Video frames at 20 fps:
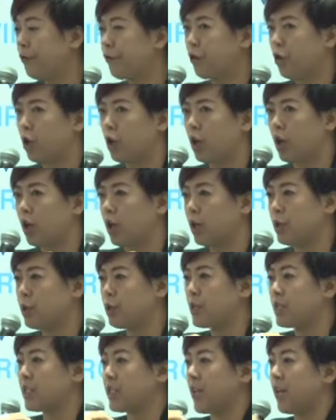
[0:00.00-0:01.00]
for
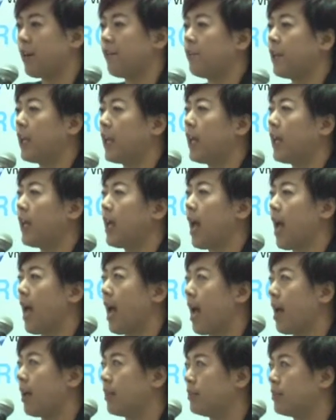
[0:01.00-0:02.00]
your safety
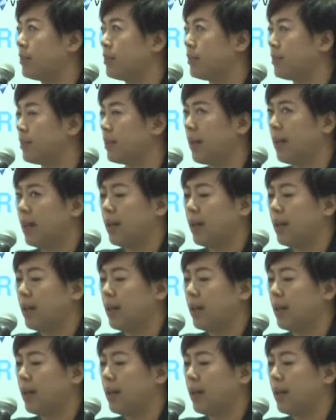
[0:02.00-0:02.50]
and